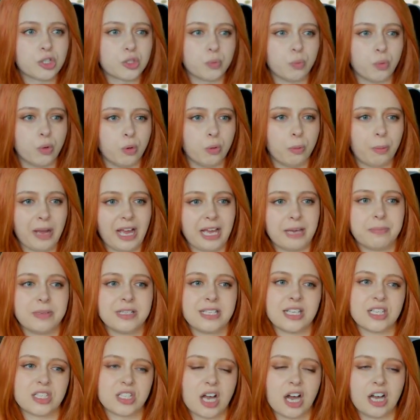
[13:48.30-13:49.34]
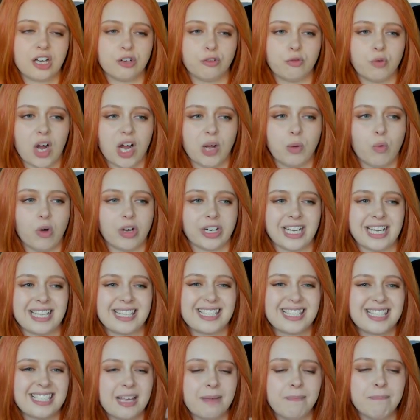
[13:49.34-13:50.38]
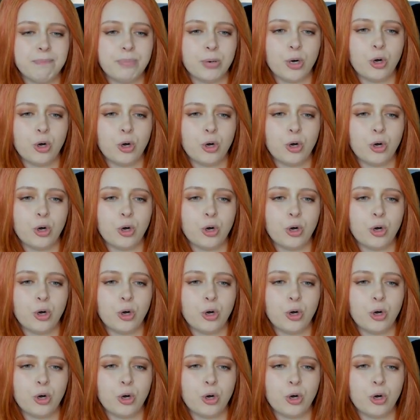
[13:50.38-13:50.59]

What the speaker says: wallpapers is kind of what I wanted. Simple